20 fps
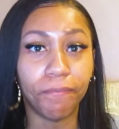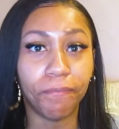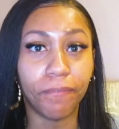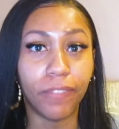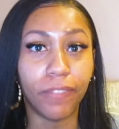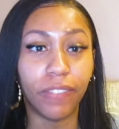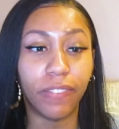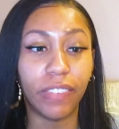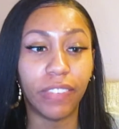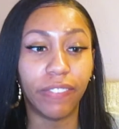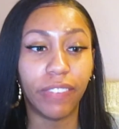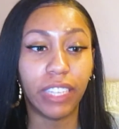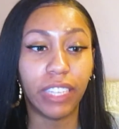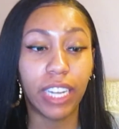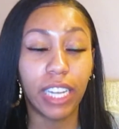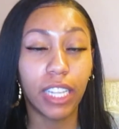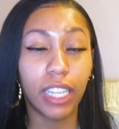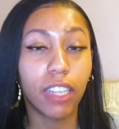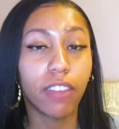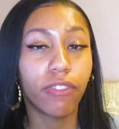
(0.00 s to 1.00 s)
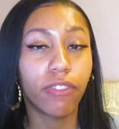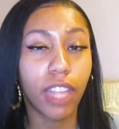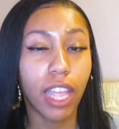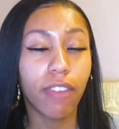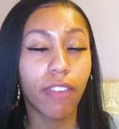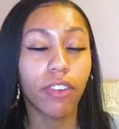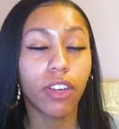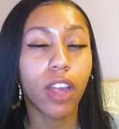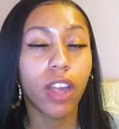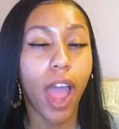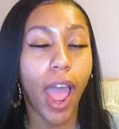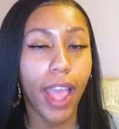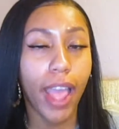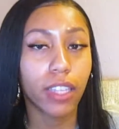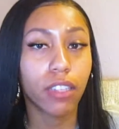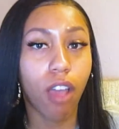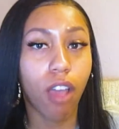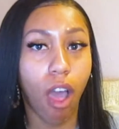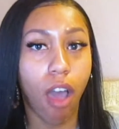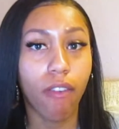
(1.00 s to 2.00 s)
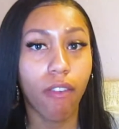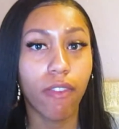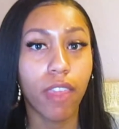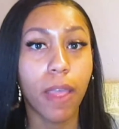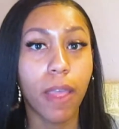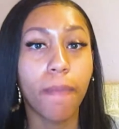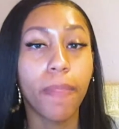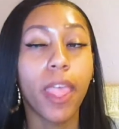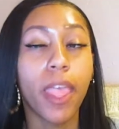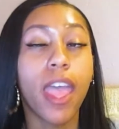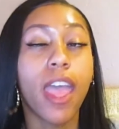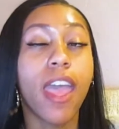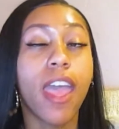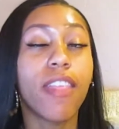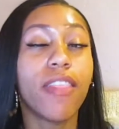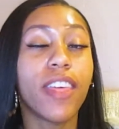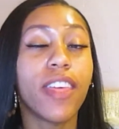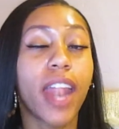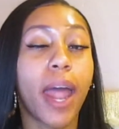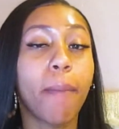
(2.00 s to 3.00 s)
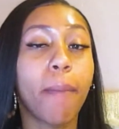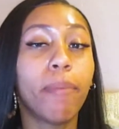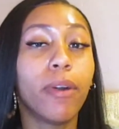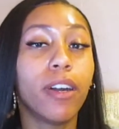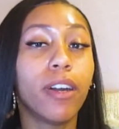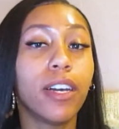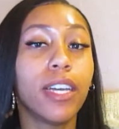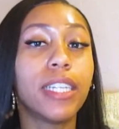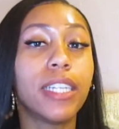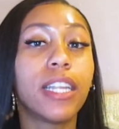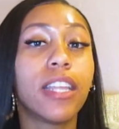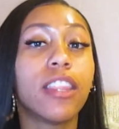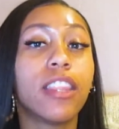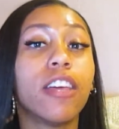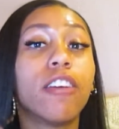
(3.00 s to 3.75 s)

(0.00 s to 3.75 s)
vanilla flavor iced coffee, and then I put the